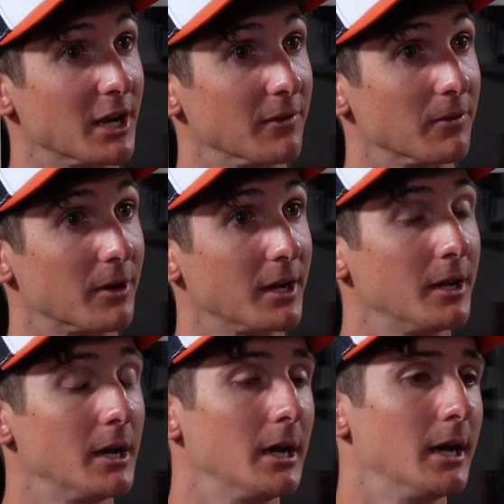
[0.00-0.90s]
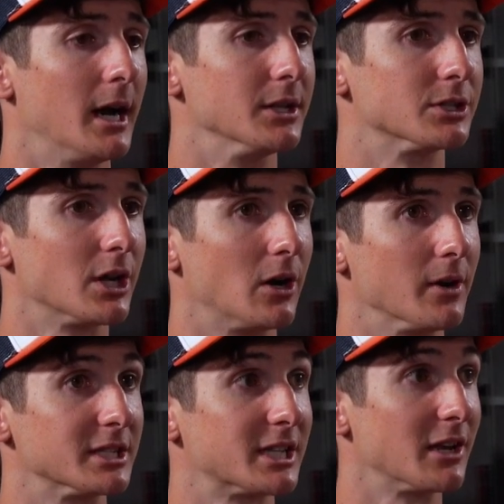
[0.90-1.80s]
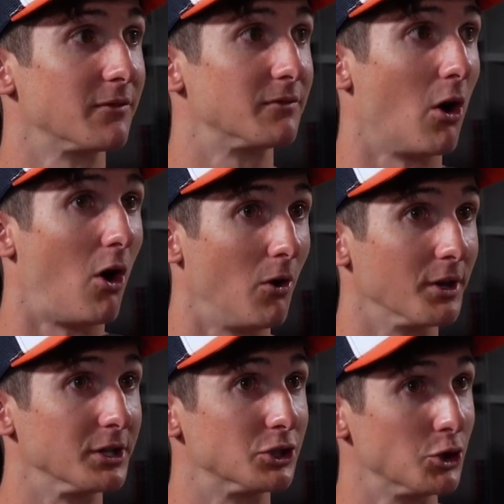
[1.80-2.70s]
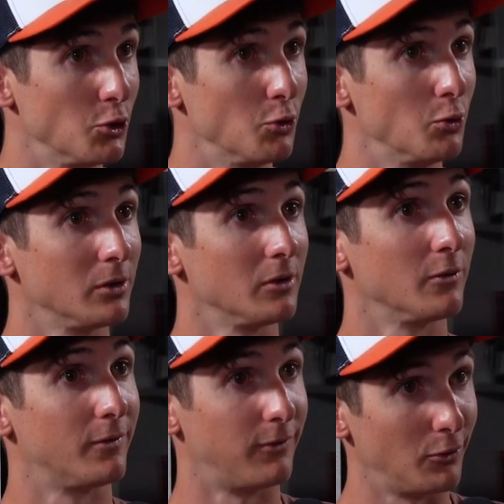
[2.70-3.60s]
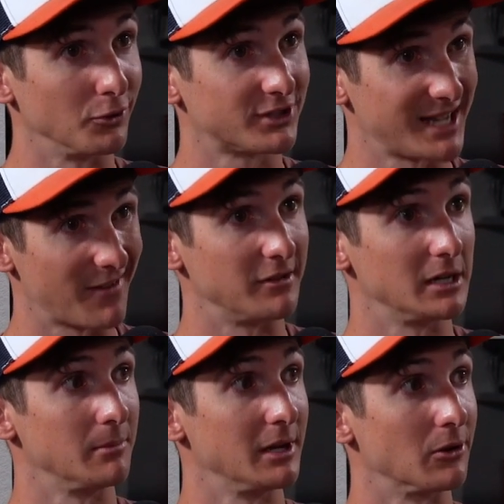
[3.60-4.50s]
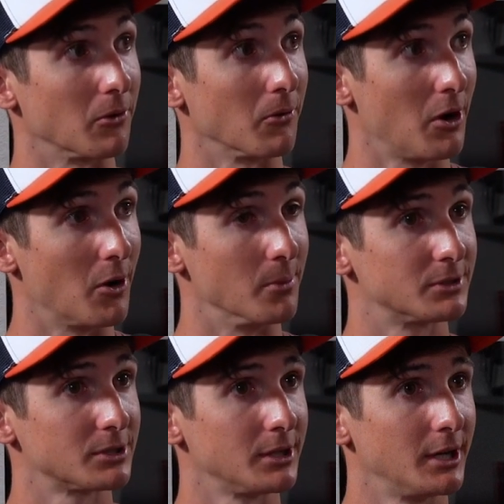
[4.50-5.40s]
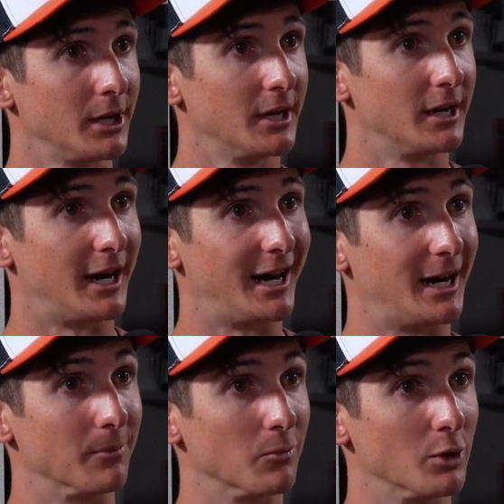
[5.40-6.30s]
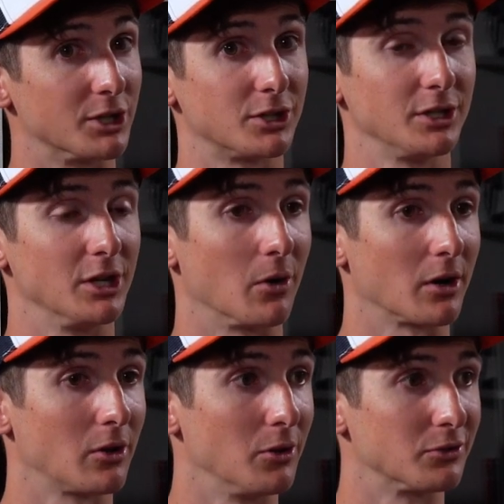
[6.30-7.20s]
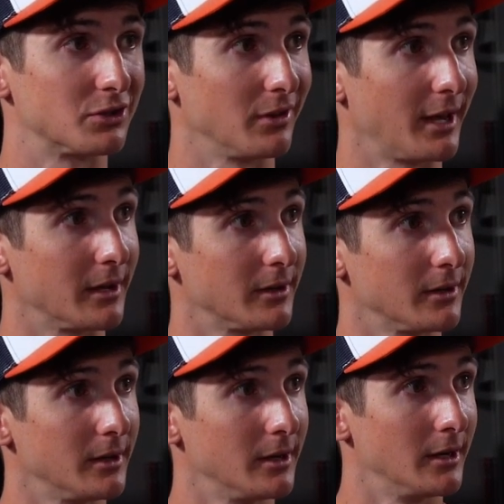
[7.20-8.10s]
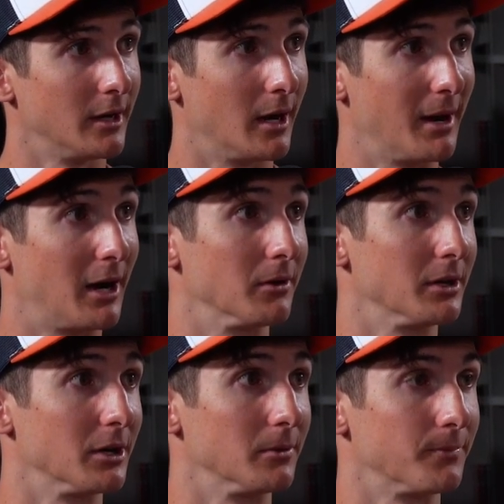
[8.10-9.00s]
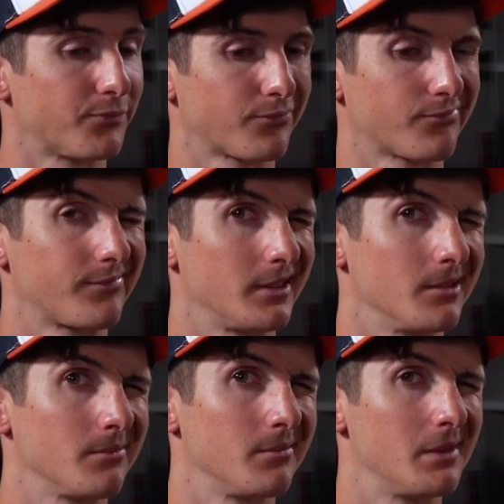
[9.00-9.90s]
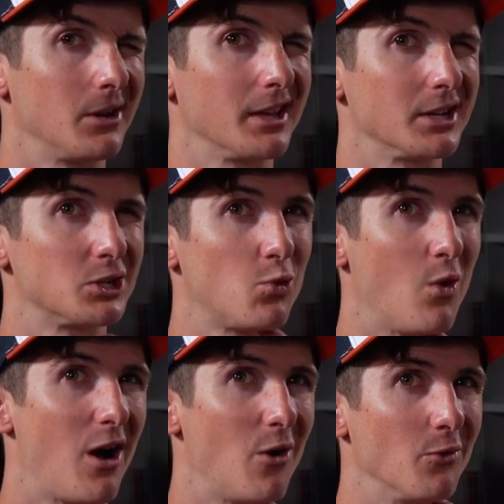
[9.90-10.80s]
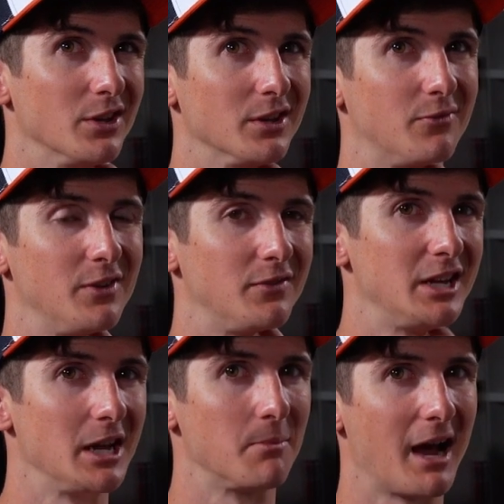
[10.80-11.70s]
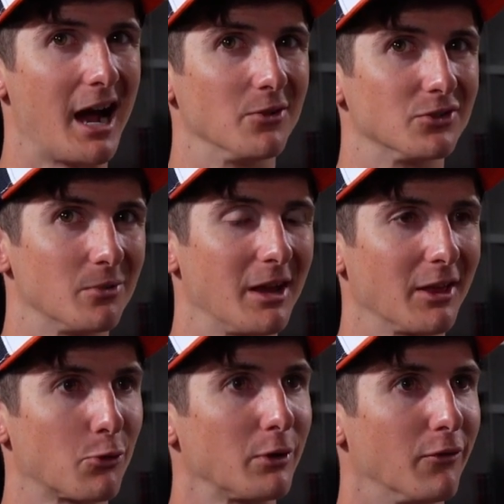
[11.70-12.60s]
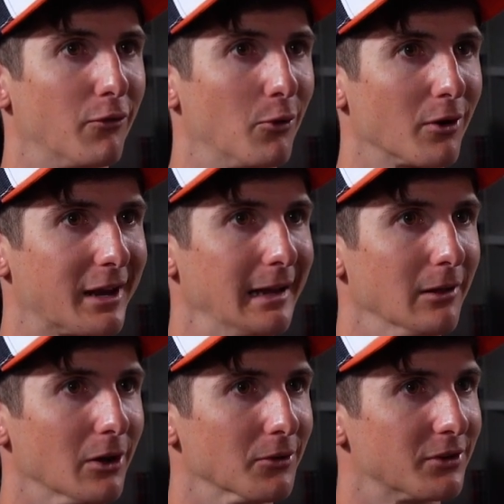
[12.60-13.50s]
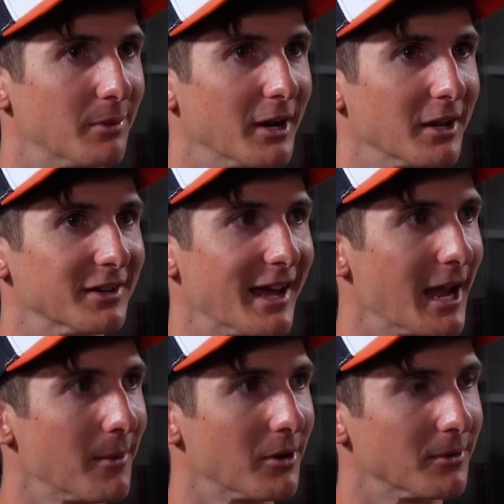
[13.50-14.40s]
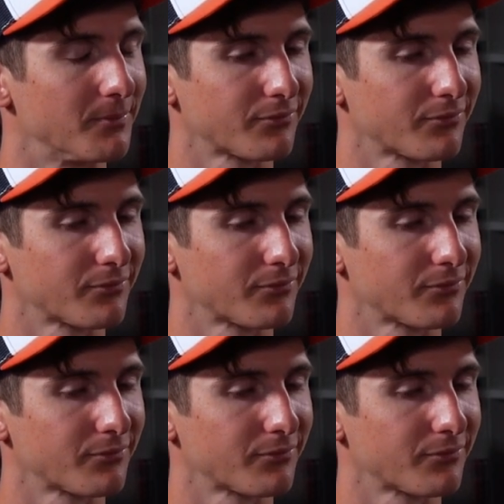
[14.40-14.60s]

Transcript: of it, right? And so instead of hauling 2 full 70-meter ropes, which, are close to like about like 12 to 15 pounds, so about like 3 to 4 kilos, depending on the diameter,